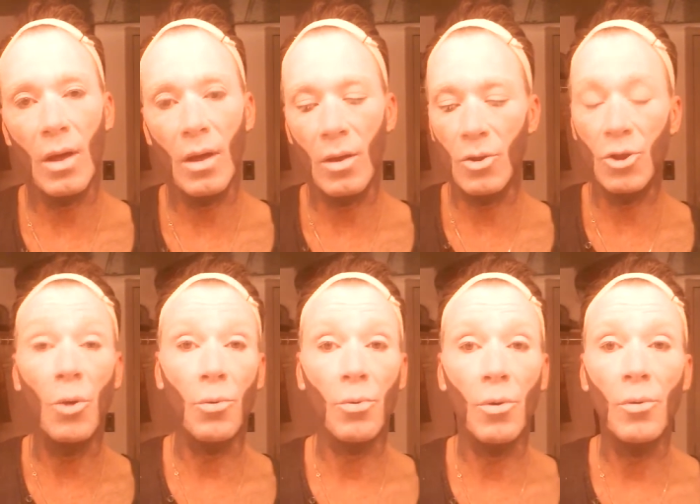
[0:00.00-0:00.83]
show
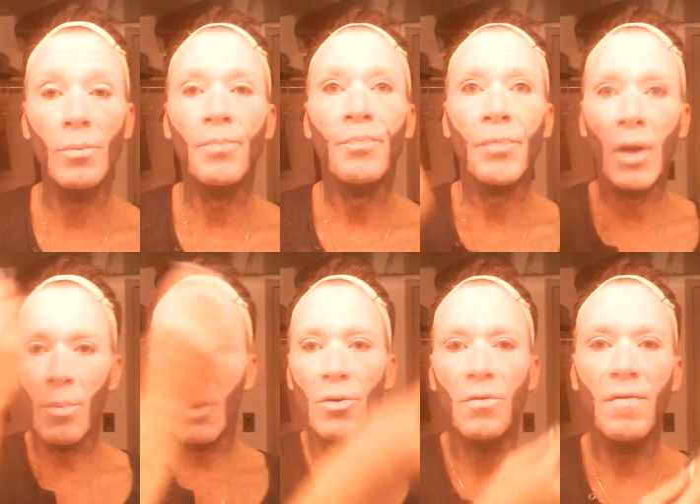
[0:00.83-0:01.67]
through.
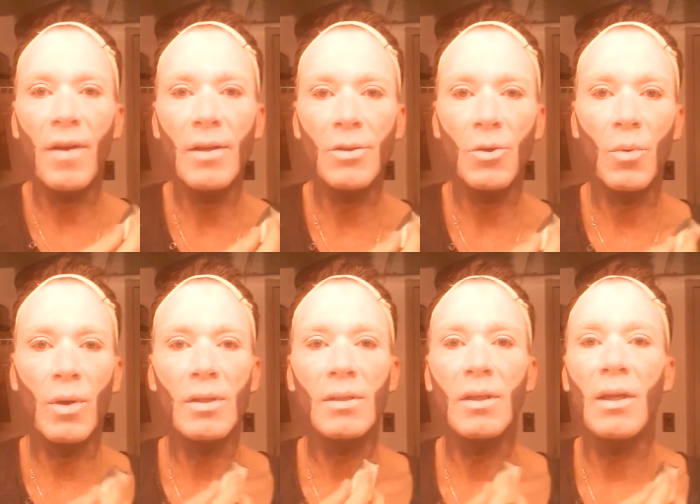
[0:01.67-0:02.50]
But on your face you don't
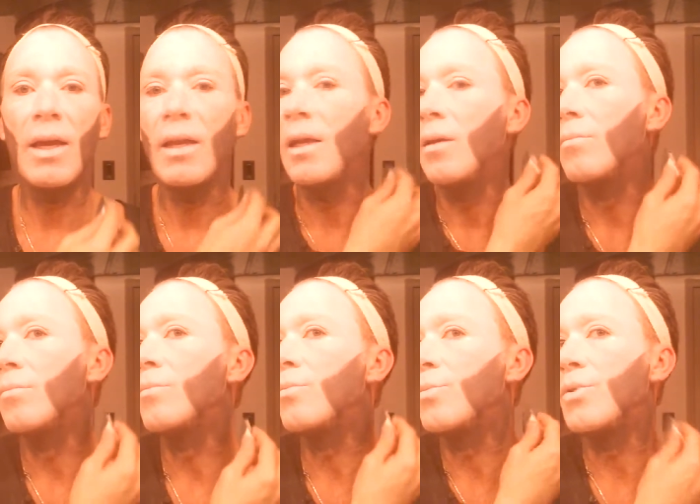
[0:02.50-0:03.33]
want to see any
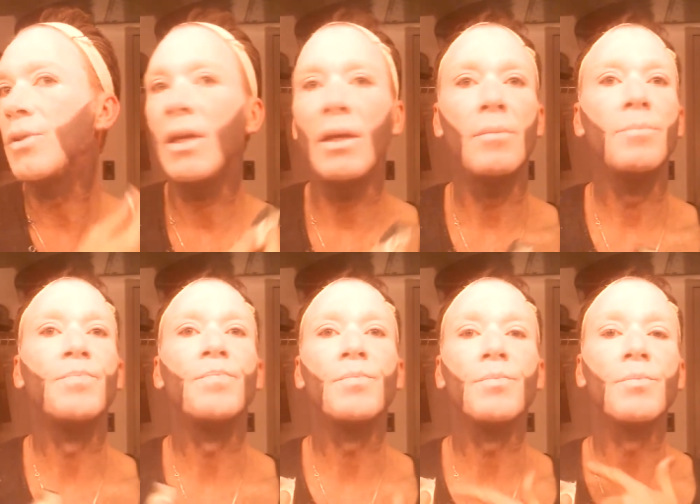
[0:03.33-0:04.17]
skin.
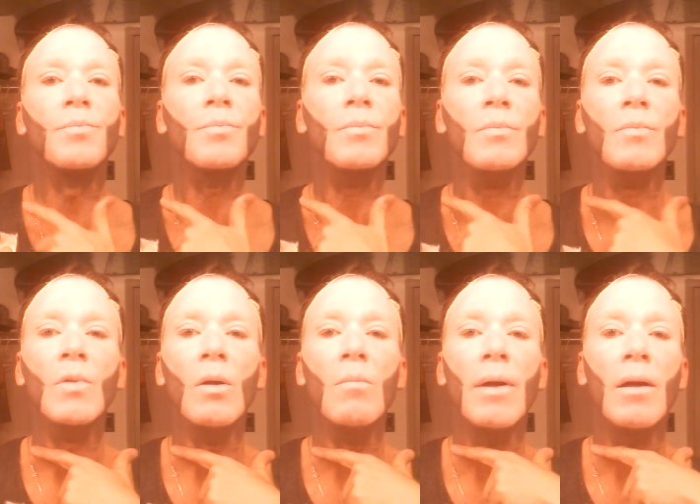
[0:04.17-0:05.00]

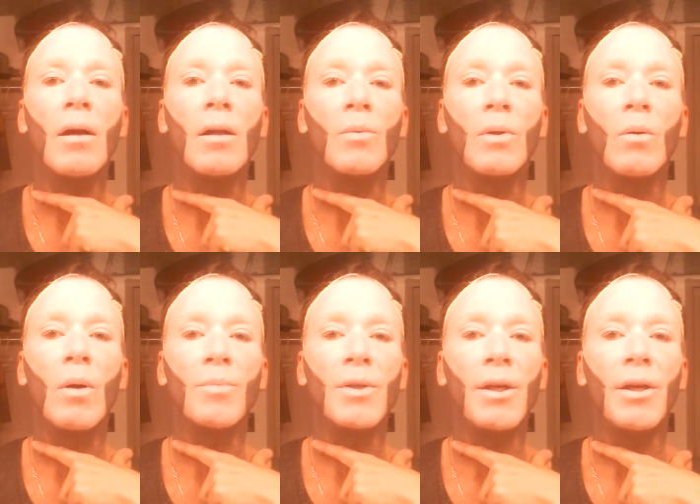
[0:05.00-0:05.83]
My collar will go
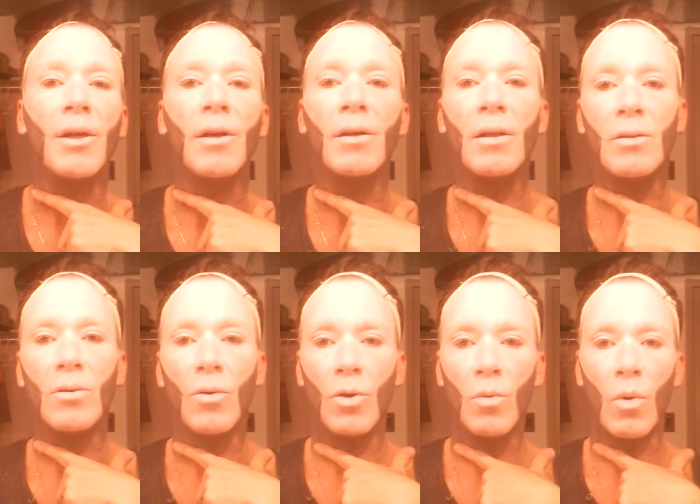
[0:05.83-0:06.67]
up to here, and
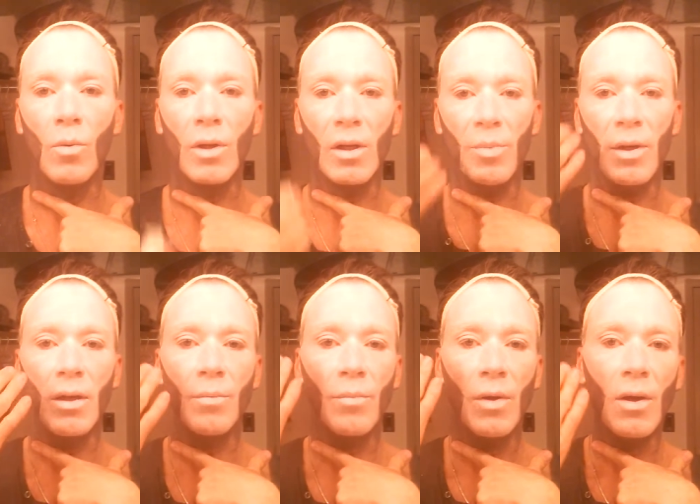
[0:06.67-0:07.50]
so you won't, it'll be
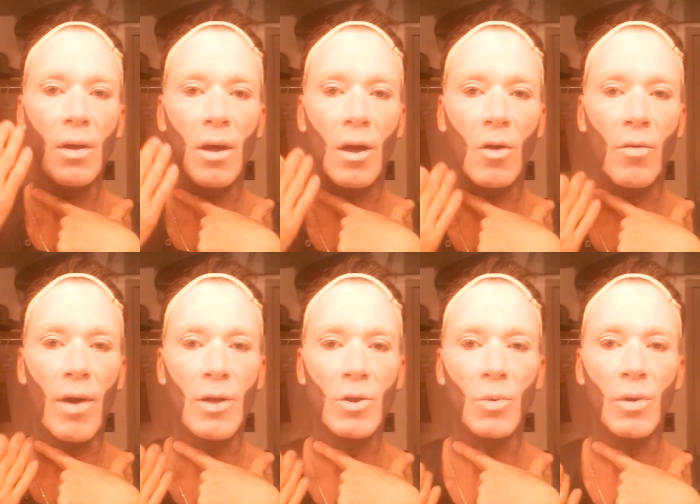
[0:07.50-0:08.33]
a
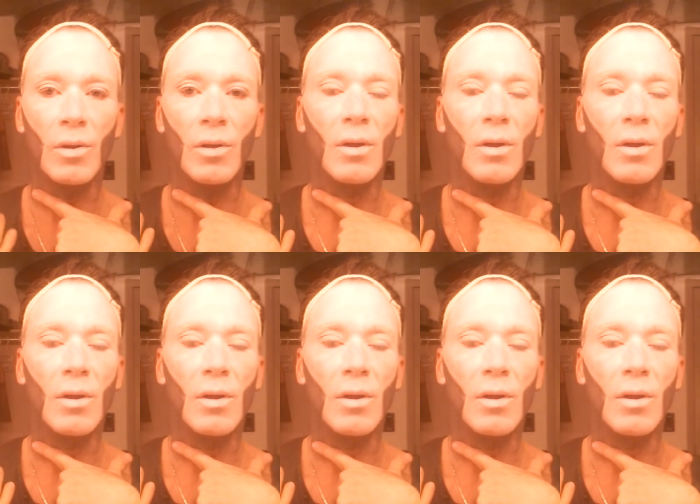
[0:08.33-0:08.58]
gradual